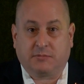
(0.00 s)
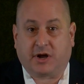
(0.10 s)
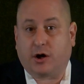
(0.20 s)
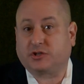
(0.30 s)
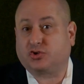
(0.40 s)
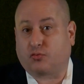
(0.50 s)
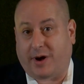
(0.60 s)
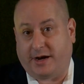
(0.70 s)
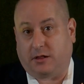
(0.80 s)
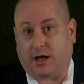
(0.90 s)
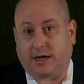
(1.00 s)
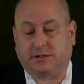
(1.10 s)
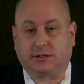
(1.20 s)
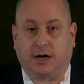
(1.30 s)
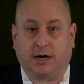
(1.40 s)
But I also write a
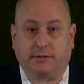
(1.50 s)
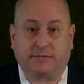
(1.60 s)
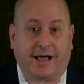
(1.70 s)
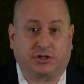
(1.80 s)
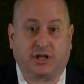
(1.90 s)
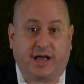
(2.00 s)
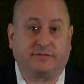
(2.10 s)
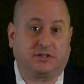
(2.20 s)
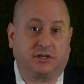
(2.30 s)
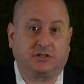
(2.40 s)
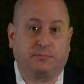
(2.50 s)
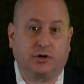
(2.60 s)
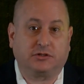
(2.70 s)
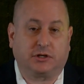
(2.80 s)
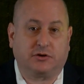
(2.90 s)
lot. Actually, I have 6
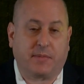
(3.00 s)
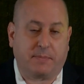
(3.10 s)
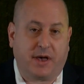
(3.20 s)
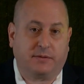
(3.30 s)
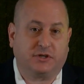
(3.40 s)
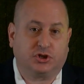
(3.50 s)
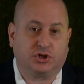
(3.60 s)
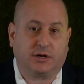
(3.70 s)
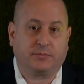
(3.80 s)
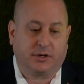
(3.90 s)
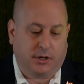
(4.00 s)
books under my penmanship,